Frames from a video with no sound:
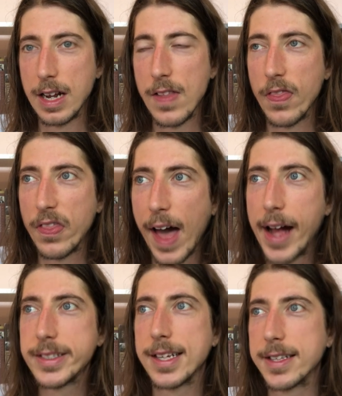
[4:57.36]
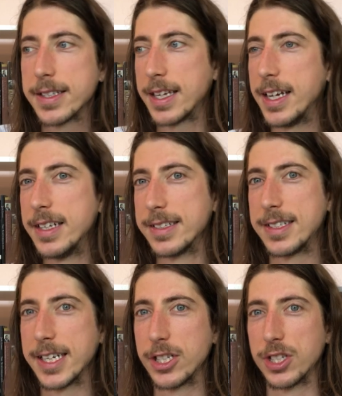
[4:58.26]
And that's the key
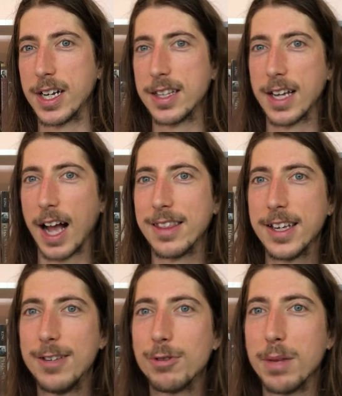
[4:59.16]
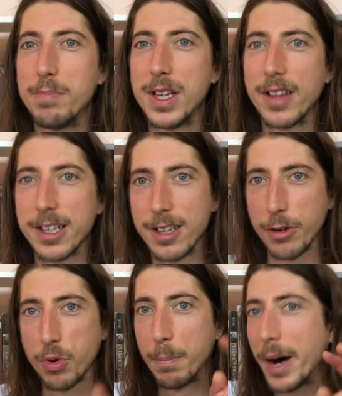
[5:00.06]
distinction, I think. I think you can be like the
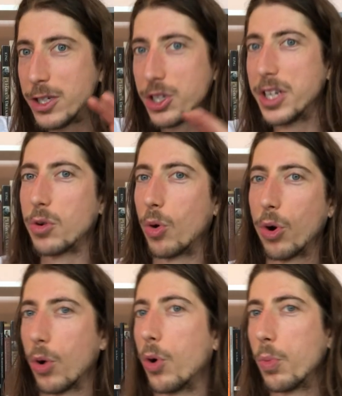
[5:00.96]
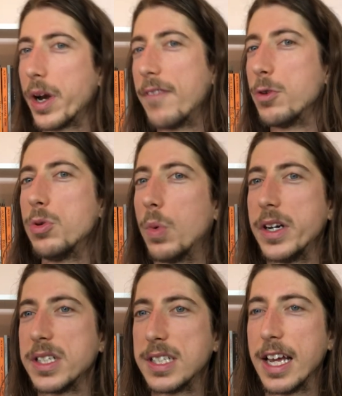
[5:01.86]
curmudgeon or whatever you would
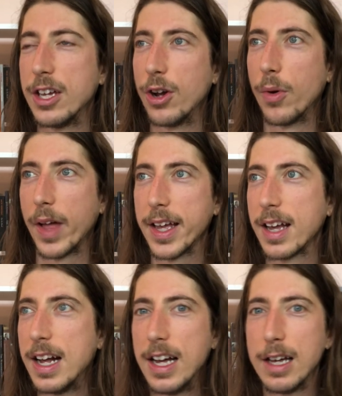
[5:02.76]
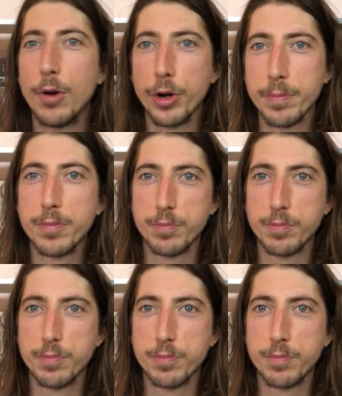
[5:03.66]
want to say, you know, like, or